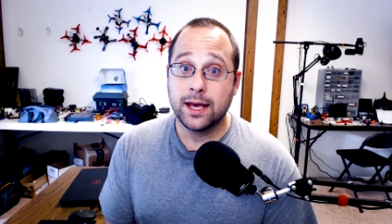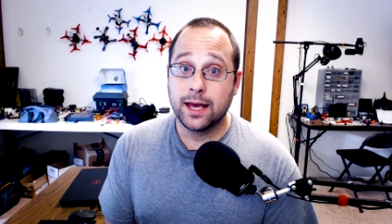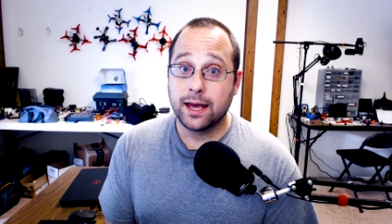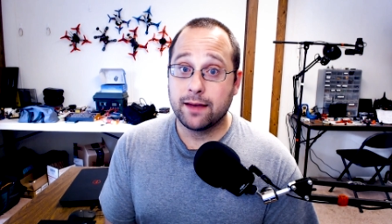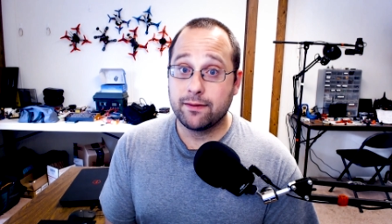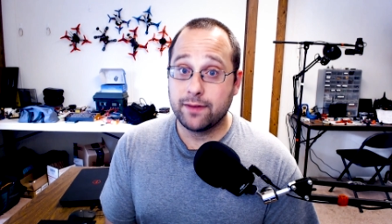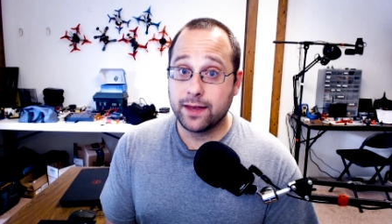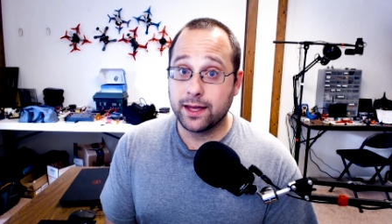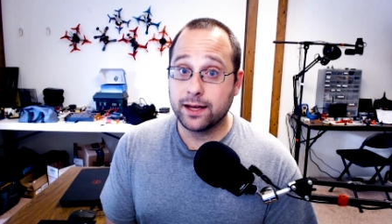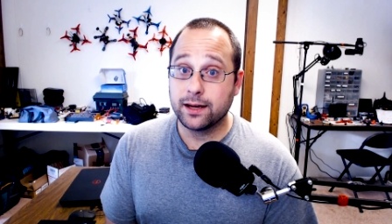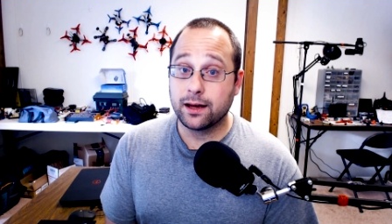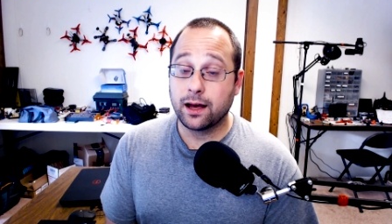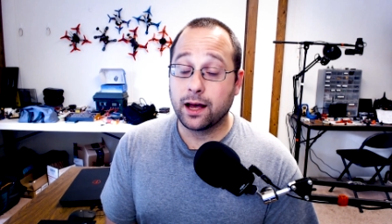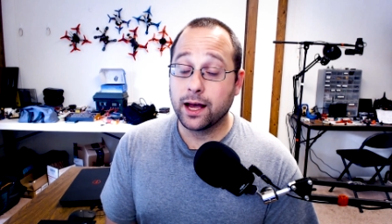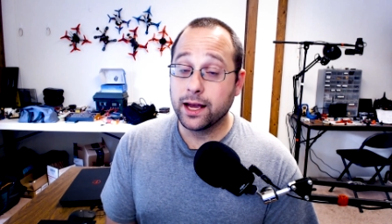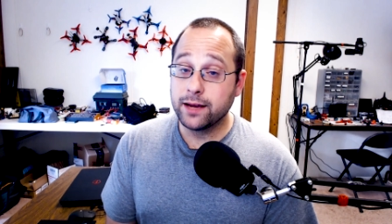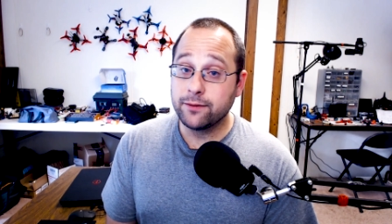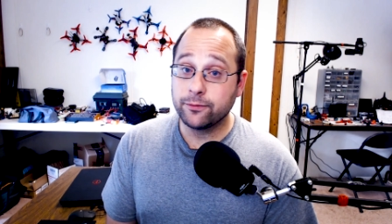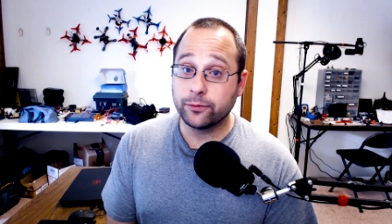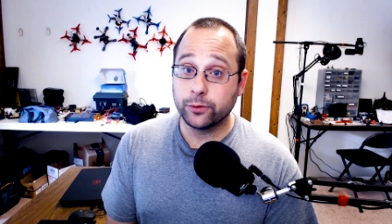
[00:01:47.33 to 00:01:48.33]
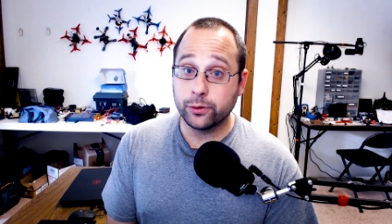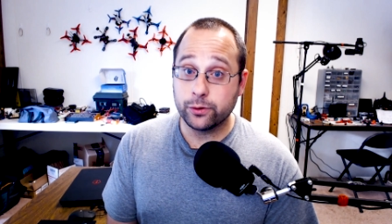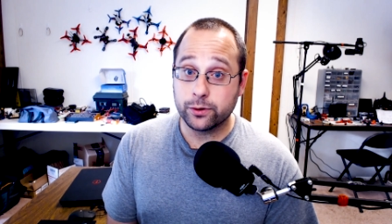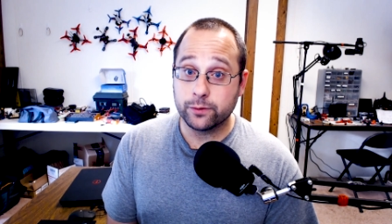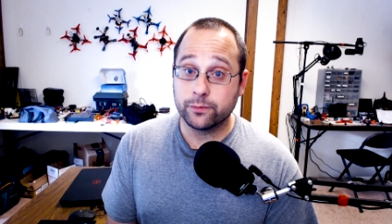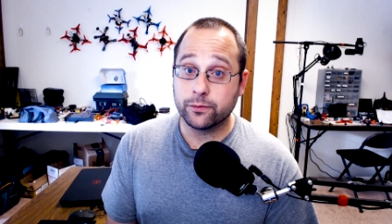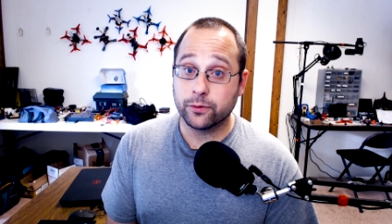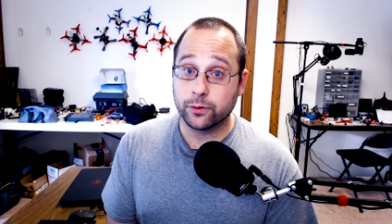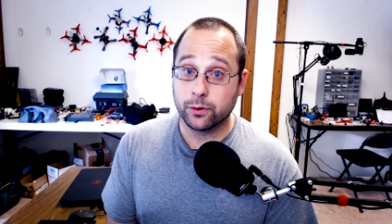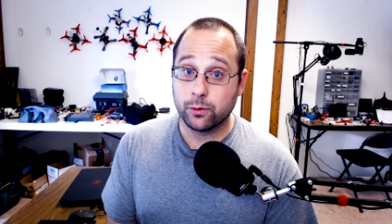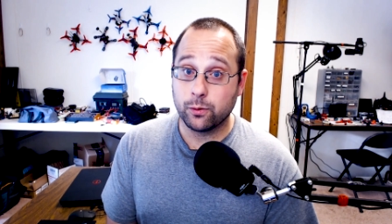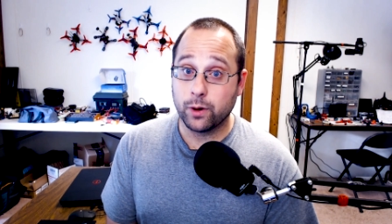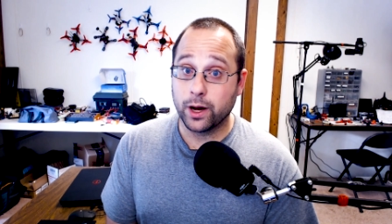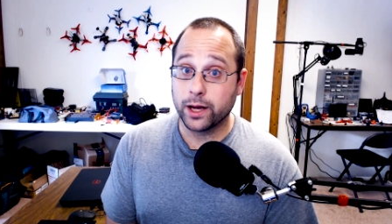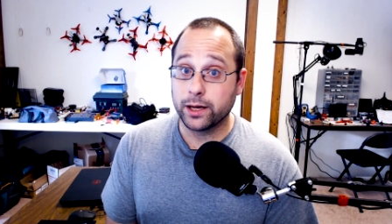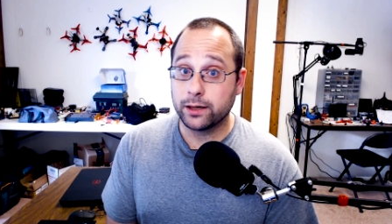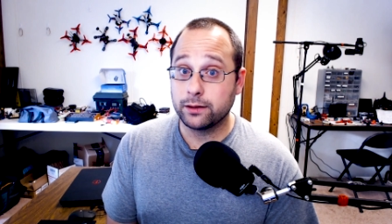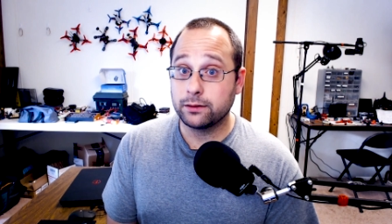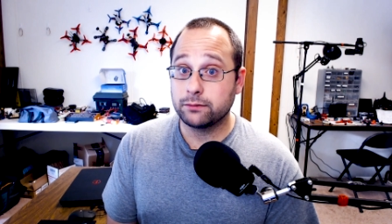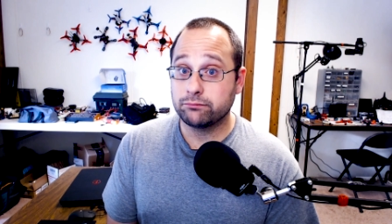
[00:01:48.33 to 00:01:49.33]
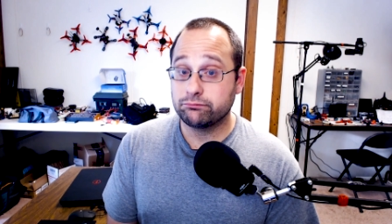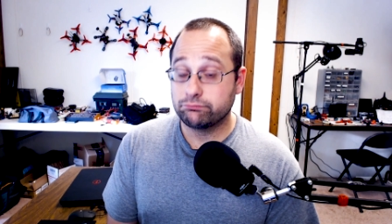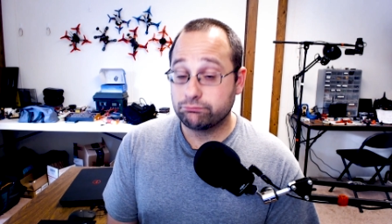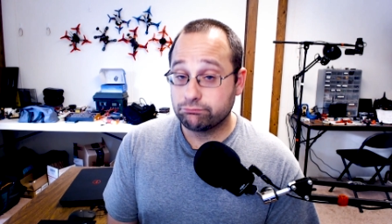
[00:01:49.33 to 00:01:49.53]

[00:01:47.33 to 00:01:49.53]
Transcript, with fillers: And then I flew them for a while.